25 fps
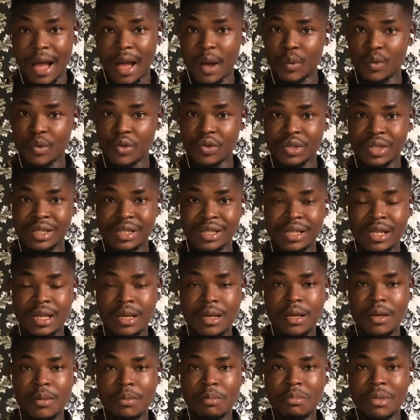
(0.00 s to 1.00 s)
I want
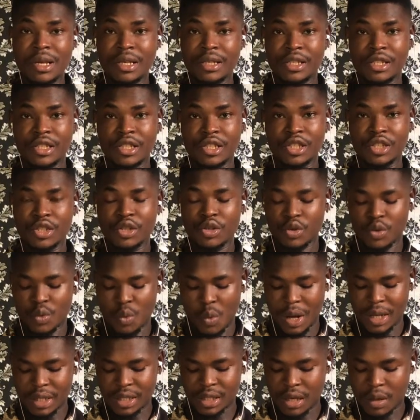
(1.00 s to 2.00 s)
messages on
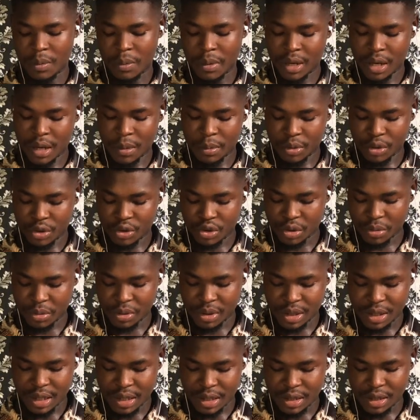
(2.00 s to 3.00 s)
WhatsApp, and I'm going to be
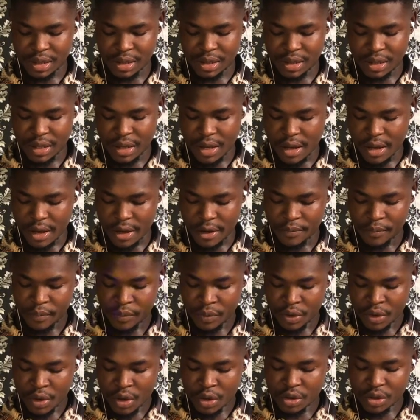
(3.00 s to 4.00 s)
setting it here.
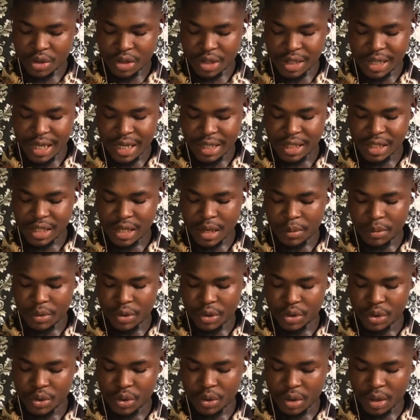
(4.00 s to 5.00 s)
So the next thing I'm
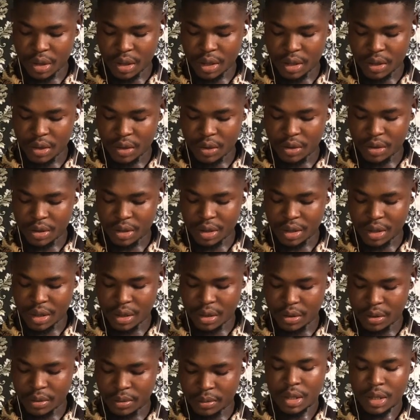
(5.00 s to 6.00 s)
going to click on
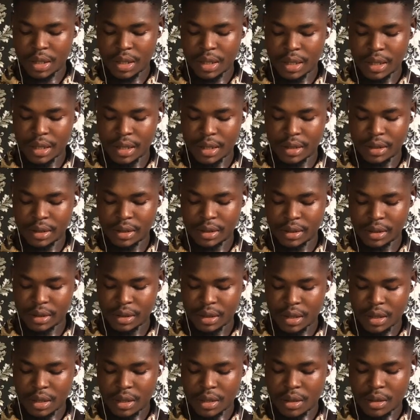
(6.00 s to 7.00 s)
is
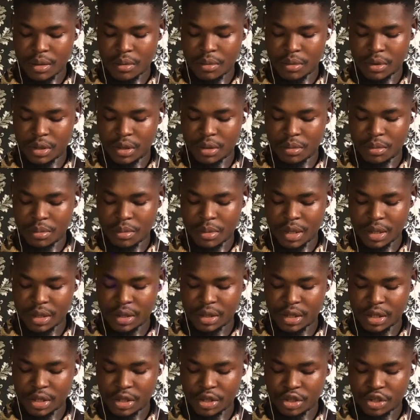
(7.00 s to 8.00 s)
the
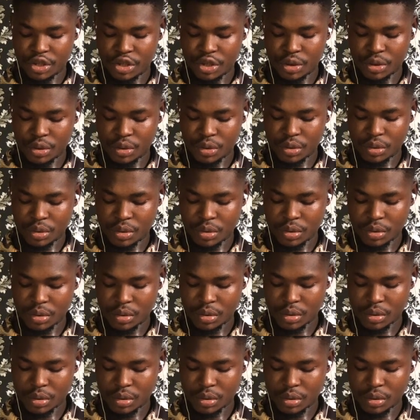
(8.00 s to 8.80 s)
message you